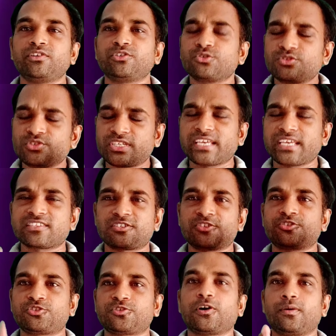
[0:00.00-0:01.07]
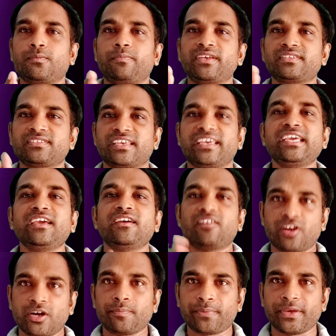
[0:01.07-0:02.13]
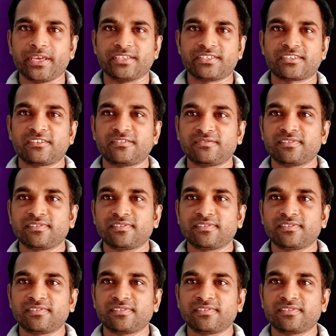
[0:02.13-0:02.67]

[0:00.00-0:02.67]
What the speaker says: We should just stop by saying repeat.